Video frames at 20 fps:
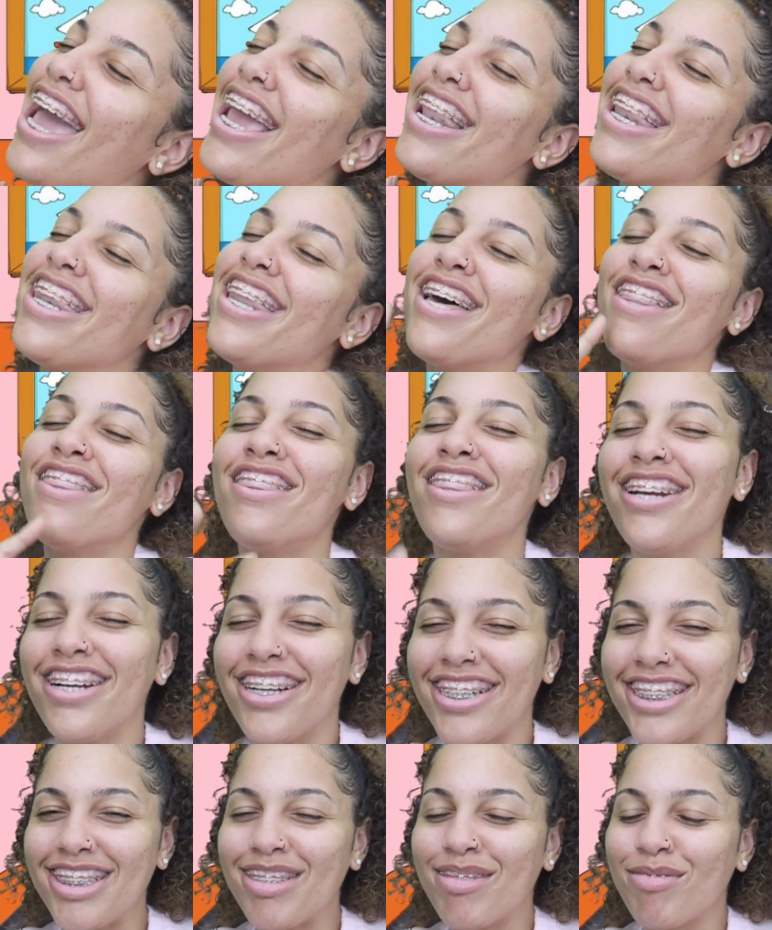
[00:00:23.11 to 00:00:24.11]

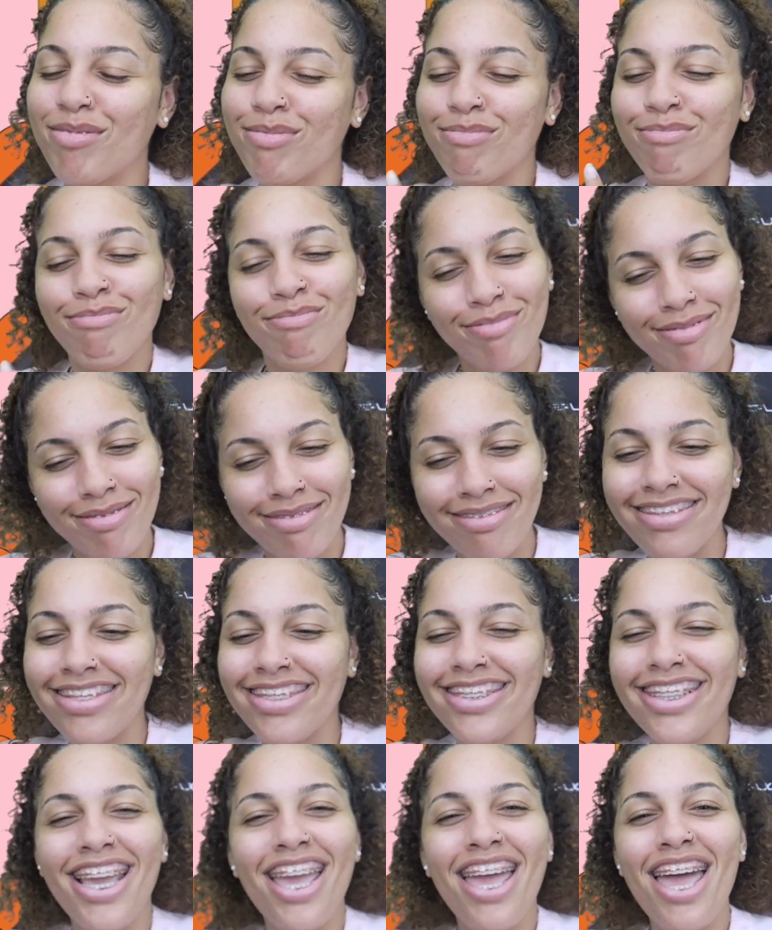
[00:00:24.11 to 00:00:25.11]
another
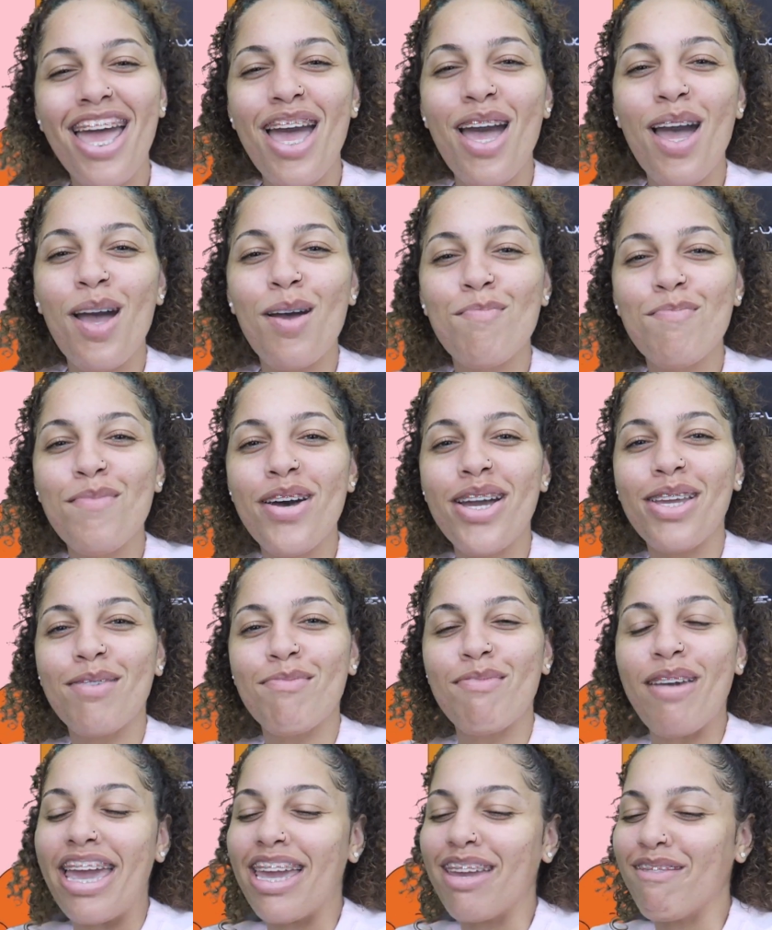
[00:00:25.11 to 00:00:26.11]

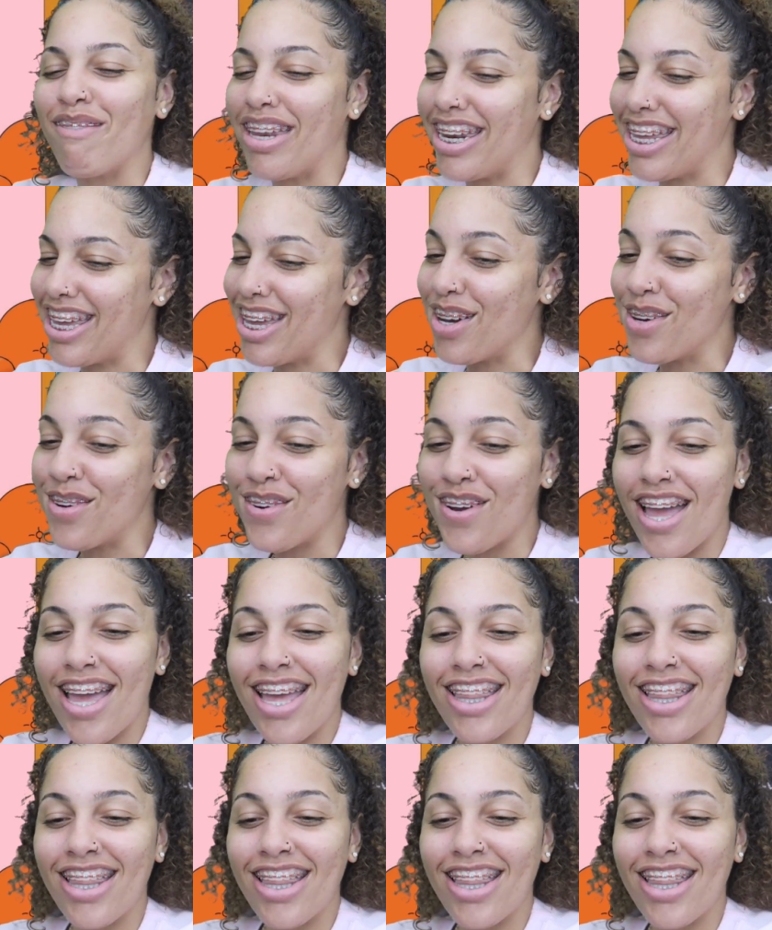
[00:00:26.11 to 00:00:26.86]
mukbang video.